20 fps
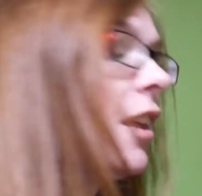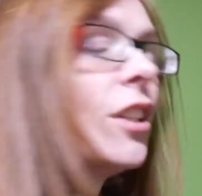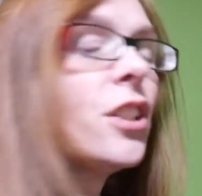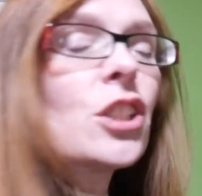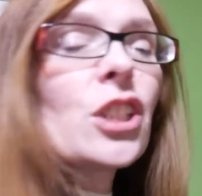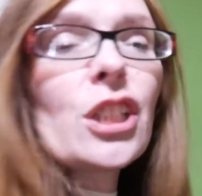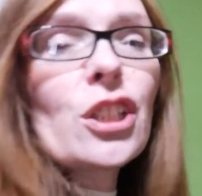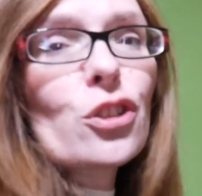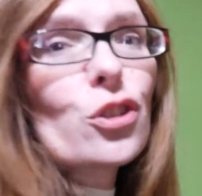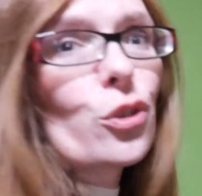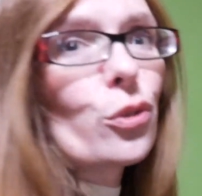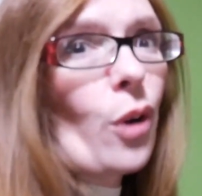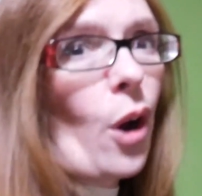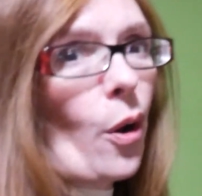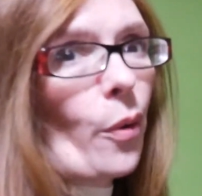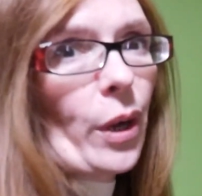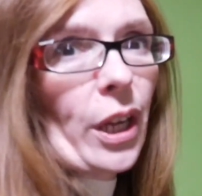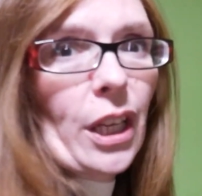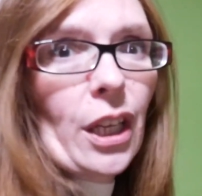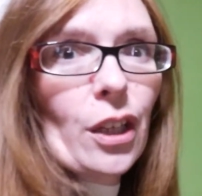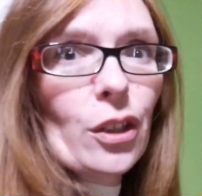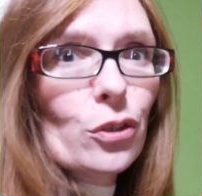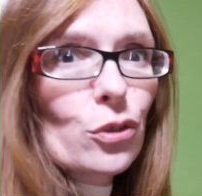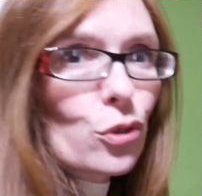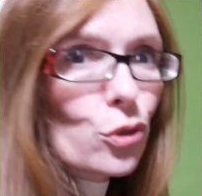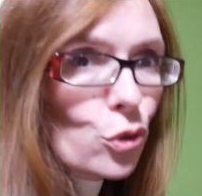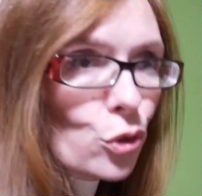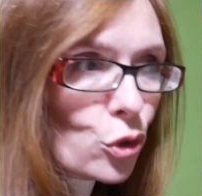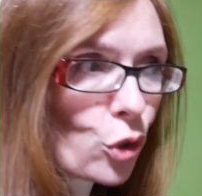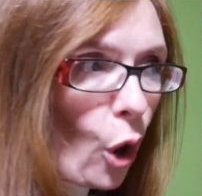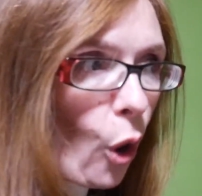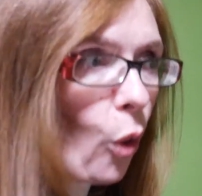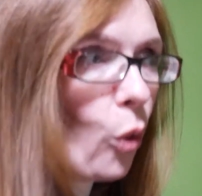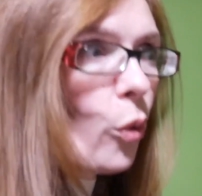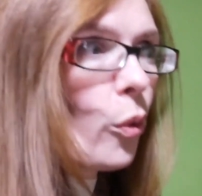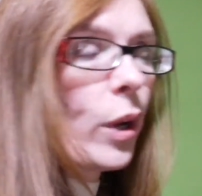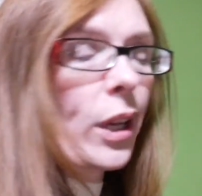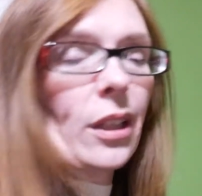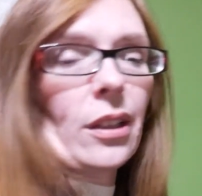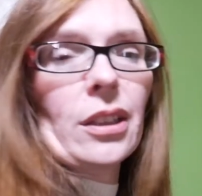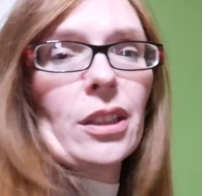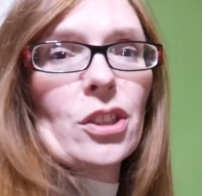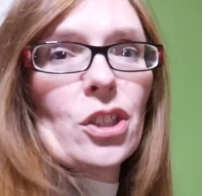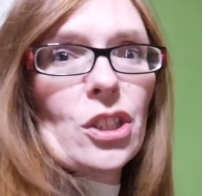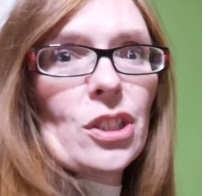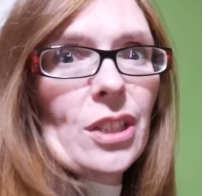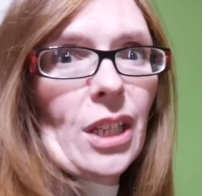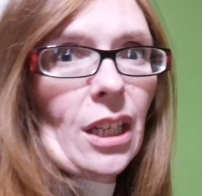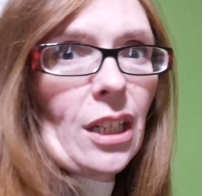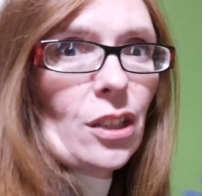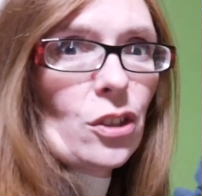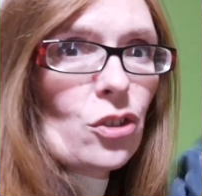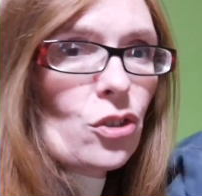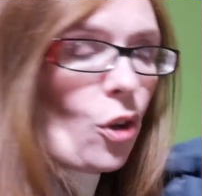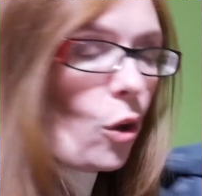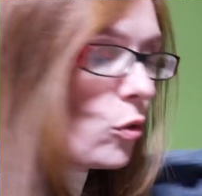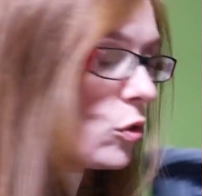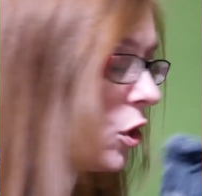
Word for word: She is growing so quickly. She's getting so